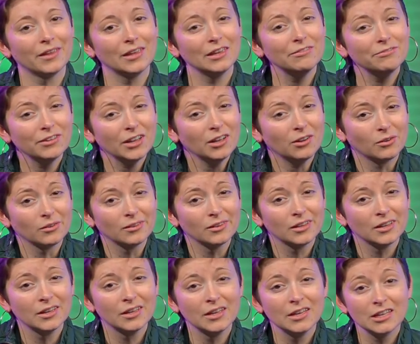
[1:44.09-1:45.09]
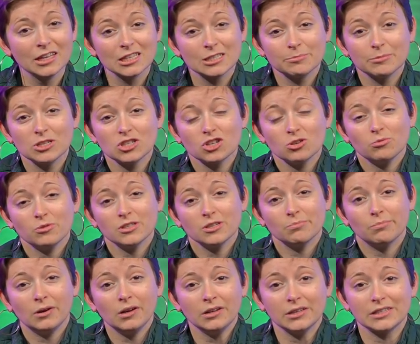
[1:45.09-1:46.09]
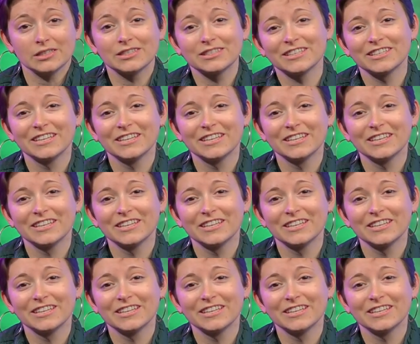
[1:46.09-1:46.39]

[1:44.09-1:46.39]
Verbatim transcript: He failed. His mission was a bust.